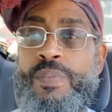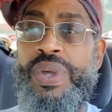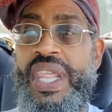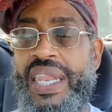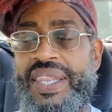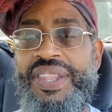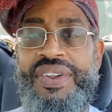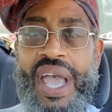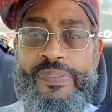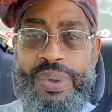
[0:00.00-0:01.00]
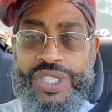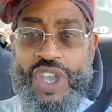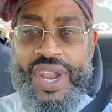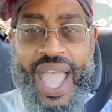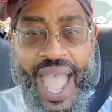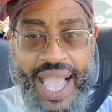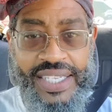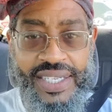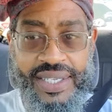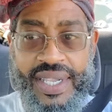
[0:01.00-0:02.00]
But not they're not built on
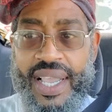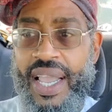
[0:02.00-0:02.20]
action.